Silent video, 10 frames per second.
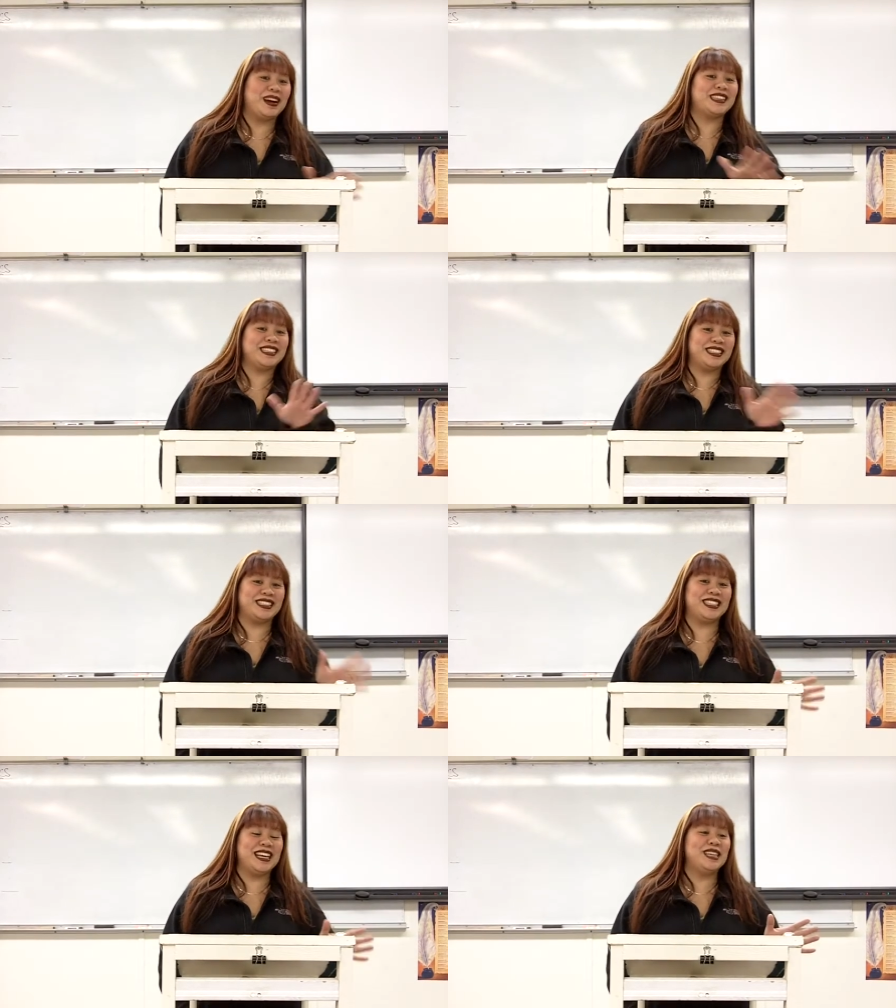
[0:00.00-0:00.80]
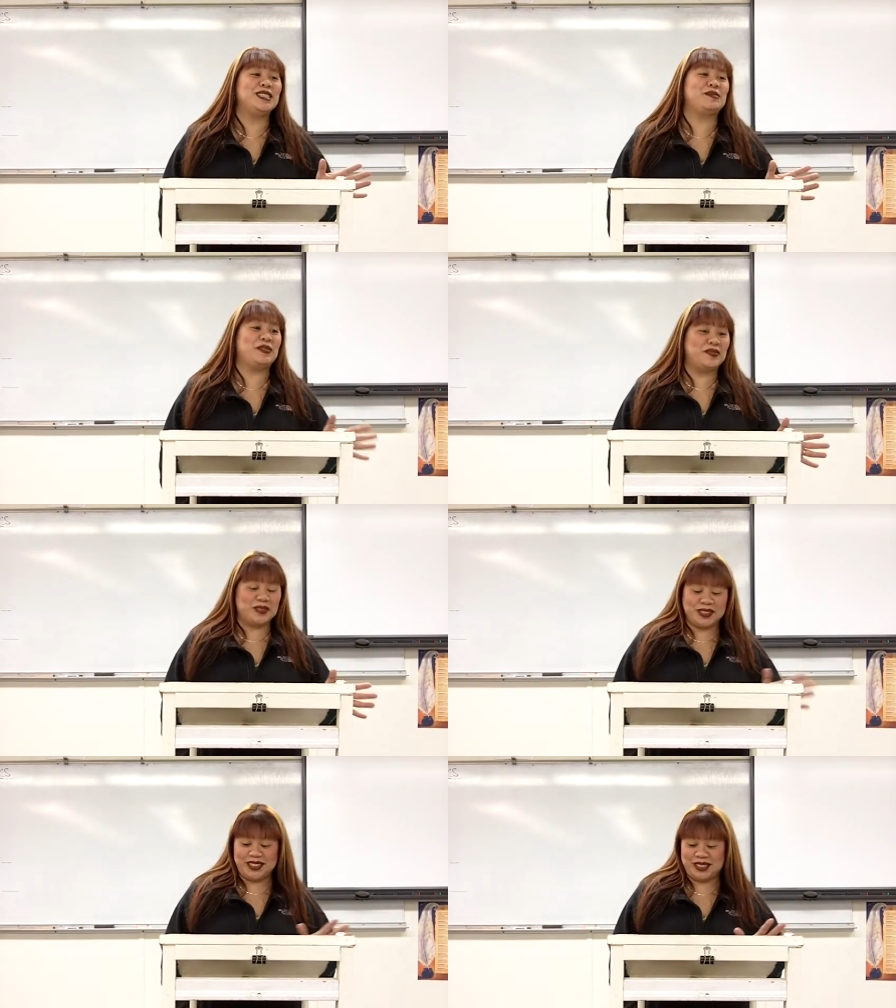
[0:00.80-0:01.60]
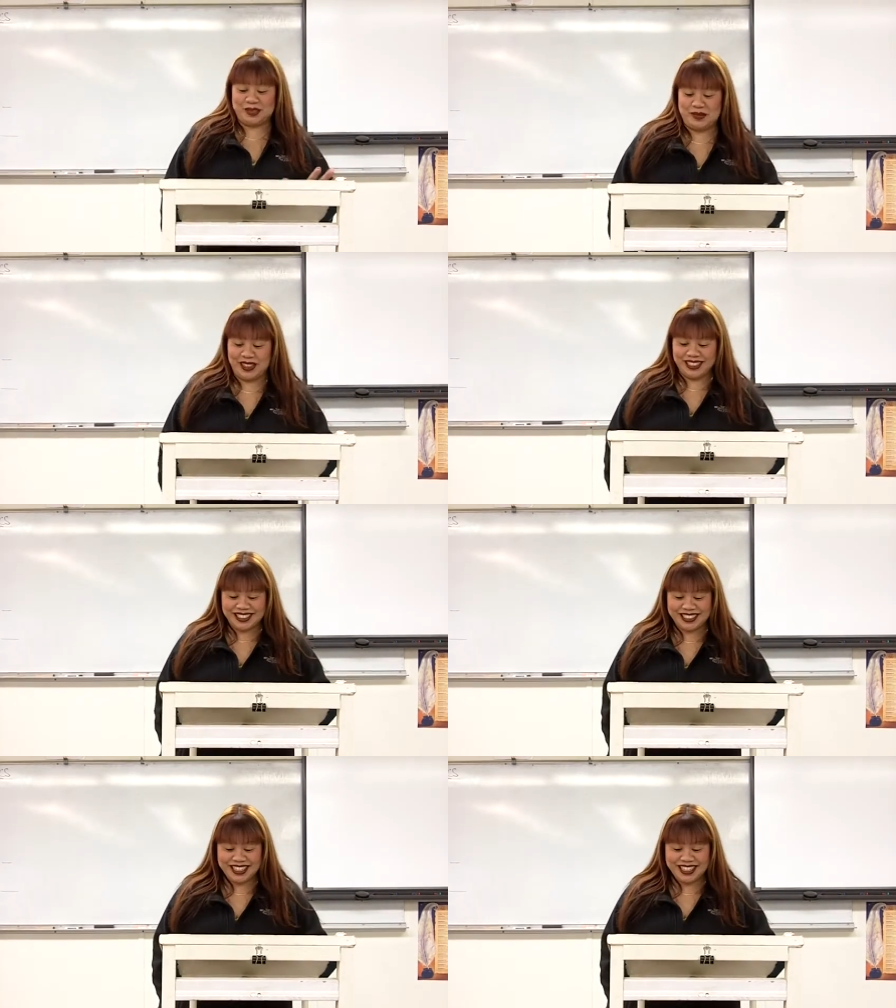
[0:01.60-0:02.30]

practice days before your speech.